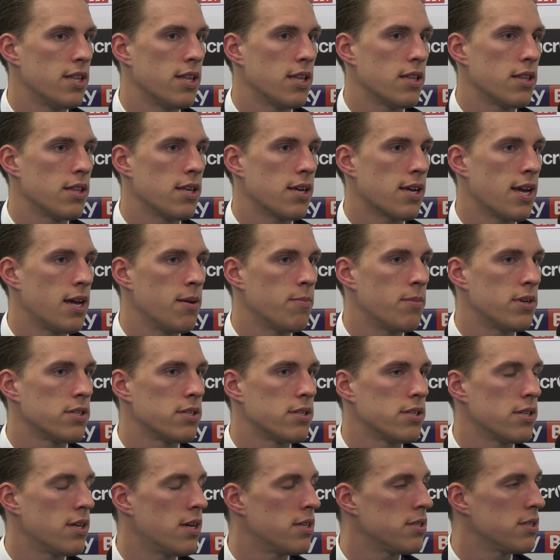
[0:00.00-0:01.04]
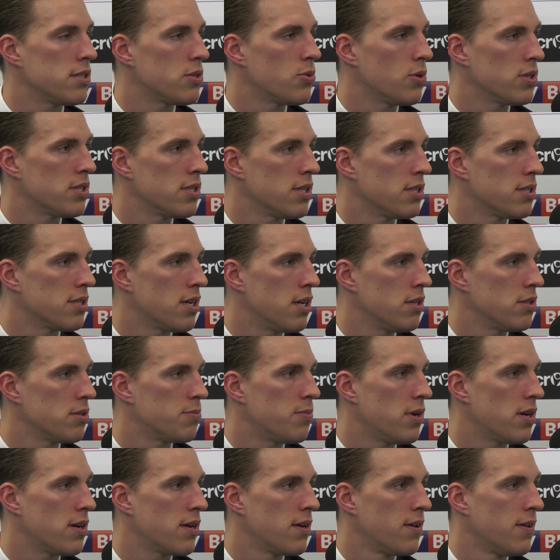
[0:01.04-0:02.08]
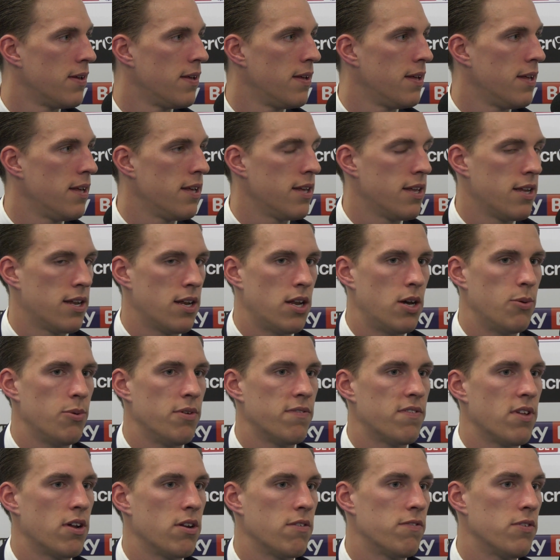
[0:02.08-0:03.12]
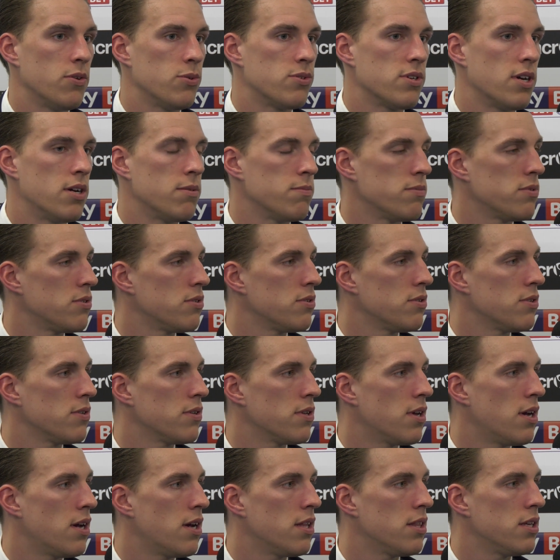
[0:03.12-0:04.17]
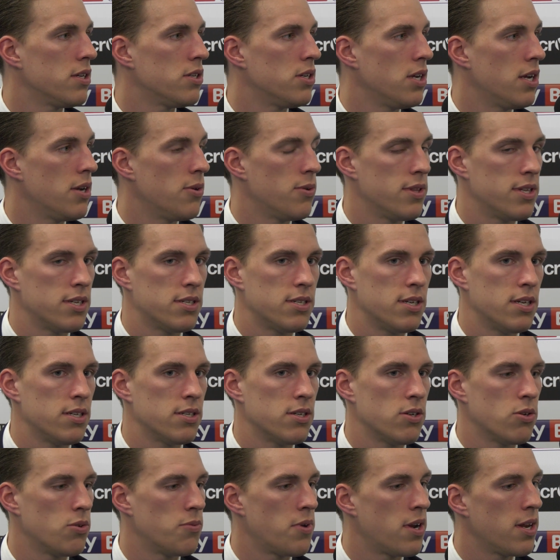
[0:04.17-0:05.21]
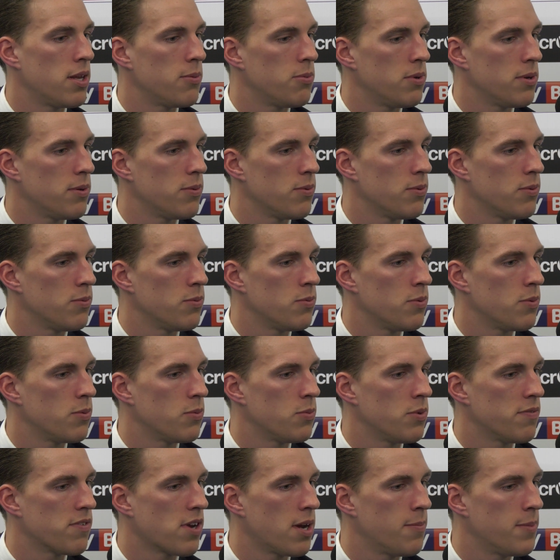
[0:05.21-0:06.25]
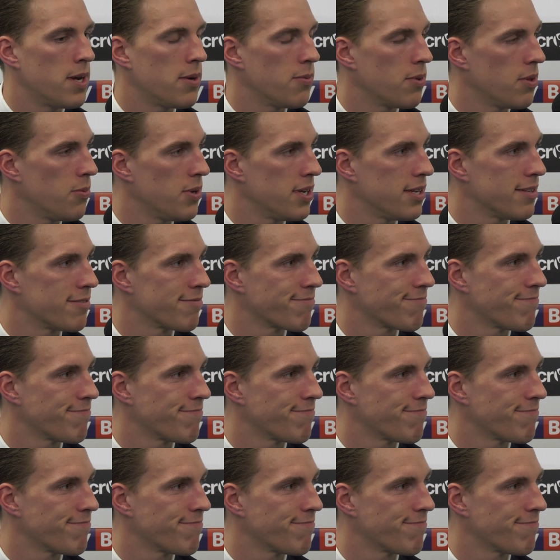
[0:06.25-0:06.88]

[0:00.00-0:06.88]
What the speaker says: the game has its twists and turns, but like we've done a few times this year and this season already, we've come out with a win.